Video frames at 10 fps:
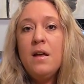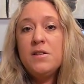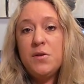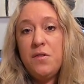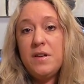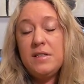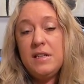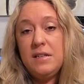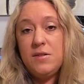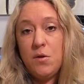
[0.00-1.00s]
So this
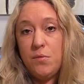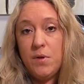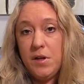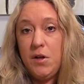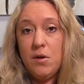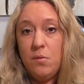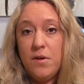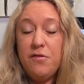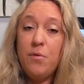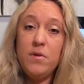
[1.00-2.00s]
is a really good
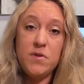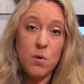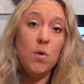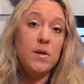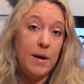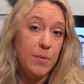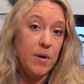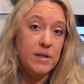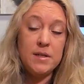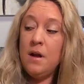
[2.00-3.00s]
one for the school
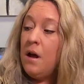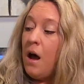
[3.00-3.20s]
libraries.